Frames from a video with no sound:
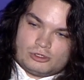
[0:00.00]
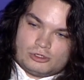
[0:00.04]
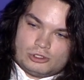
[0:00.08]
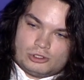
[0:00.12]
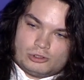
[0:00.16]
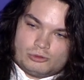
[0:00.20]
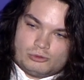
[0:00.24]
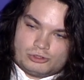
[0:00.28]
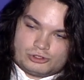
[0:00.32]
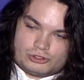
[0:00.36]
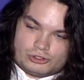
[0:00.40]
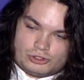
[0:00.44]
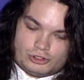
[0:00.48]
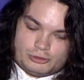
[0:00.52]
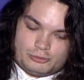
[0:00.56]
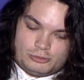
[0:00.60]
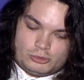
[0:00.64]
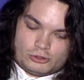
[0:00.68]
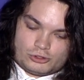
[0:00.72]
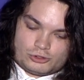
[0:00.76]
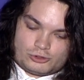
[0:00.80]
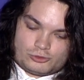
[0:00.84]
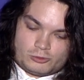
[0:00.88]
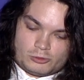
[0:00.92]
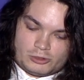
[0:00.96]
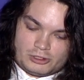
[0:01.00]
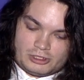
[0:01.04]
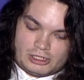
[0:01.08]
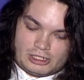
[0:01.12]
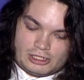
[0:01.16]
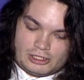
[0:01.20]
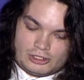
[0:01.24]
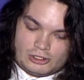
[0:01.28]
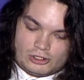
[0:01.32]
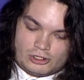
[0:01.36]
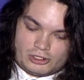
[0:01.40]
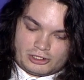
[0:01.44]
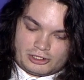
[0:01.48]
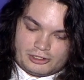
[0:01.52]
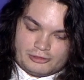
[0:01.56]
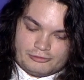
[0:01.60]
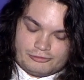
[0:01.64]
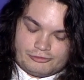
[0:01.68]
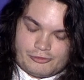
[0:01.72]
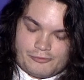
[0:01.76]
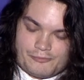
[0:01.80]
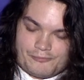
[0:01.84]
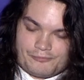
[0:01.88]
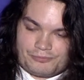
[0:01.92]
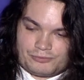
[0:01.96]
was on the porch one day in
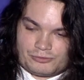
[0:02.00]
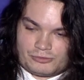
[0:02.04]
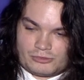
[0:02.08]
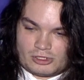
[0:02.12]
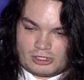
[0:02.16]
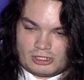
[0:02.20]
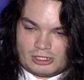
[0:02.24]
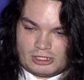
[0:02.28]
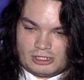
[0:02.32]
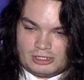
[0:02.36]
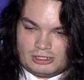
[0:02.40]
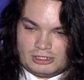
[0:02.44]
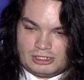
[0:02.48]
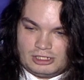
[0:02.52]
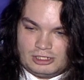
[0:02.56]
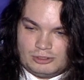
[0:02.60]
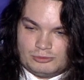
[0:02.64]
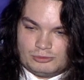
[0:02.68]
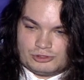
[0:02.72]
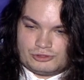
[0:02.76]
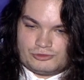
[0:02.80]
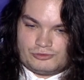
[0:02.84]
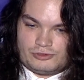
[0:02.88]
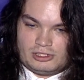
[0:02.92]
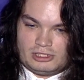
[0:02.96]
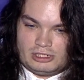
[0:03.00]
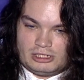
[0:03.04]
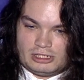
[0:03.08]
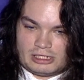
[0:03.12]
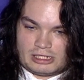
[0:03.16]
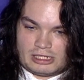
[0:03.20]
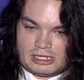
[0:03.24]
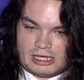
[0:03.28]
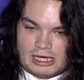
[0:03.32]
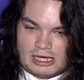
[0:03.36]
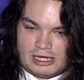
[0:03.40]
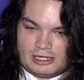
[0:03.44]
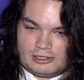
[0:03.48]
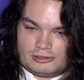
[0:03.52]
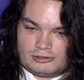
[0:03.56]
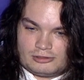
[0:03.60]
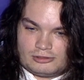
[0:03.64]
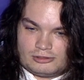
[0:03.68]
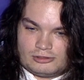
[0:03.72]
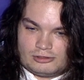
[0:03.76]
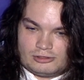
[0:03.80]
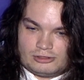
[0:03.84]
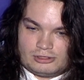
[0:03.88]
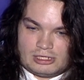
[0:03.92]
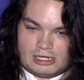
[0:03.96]
Kharkiv, and he was feeding a cat
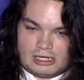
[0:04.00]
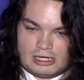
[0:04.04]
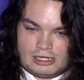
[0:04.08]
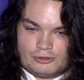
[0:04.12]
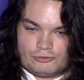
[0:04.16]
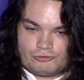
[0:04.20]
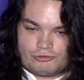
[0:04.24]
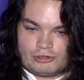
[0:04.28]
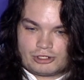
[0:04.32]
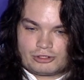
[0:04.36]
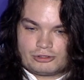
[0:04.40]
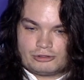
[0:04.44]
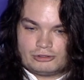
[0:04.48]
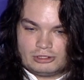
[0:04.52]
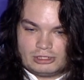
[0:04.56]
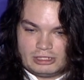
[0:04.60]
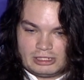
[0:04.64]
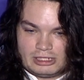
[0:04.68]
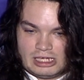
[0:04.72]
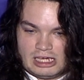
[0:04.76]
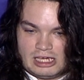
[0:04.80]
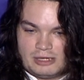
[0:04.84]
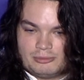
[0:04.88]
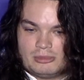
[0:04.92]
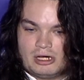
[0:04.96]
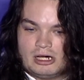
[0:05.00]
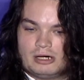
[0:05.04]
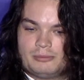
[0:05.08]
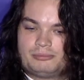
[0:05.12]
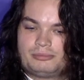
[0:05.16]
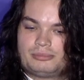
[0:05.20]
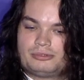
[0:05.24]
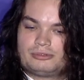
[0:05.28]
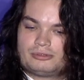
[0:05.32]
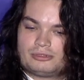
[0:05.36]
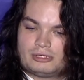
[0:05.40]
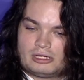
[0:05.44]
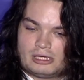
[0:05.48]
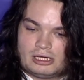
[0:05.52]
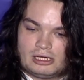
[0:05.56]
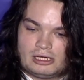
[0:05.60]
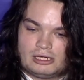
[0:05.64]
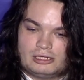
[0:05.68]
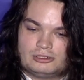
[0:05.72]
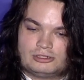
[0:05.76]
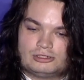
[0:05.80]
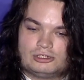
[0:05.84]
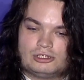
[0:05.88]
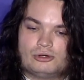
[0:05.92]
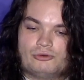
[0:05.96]
that regularly came up
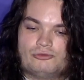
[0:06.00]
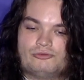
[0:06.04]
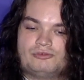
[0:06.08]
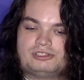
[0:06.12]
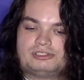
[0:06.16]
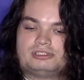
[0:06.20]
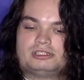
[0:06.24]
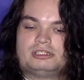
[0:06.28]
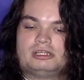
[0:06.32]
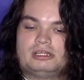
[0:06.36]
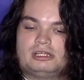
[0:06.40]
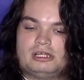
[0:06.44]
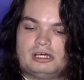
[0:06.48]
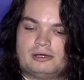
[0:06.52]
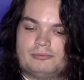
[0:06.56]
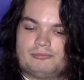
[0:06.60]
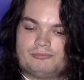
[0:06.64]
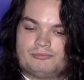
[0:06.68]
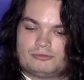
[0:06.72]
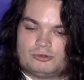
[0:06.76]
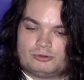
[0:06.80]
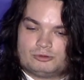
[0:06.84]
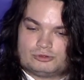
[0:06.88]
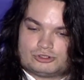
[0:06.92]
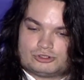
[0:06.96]
and visited him. It was a